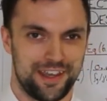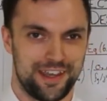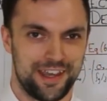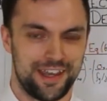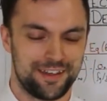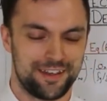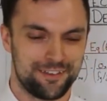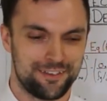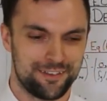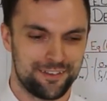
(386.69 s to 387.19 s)

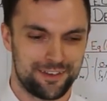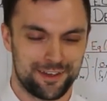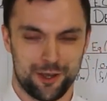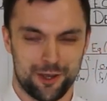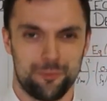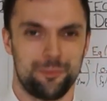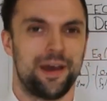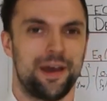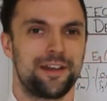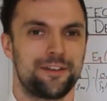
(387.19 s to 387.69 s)
in the
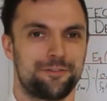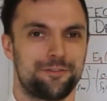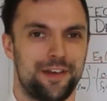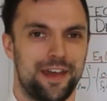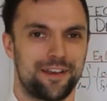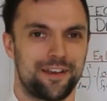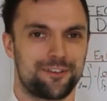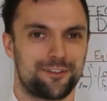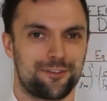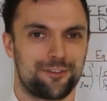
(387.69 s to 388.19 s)
combined
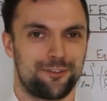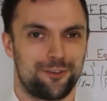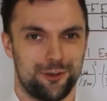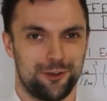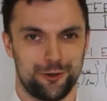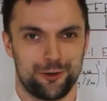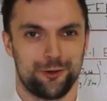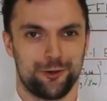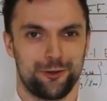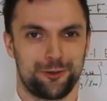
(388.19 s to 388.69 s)
effects to
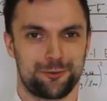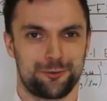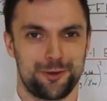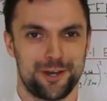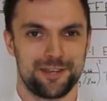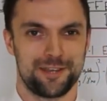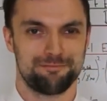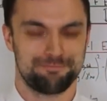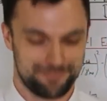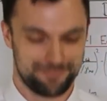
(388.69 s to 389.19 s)
Eurocode
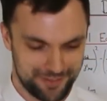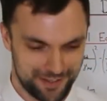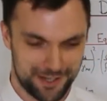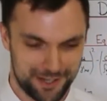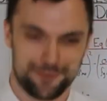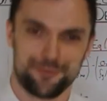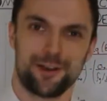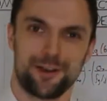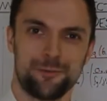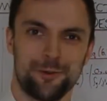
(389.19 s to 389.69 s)
3. Thank you very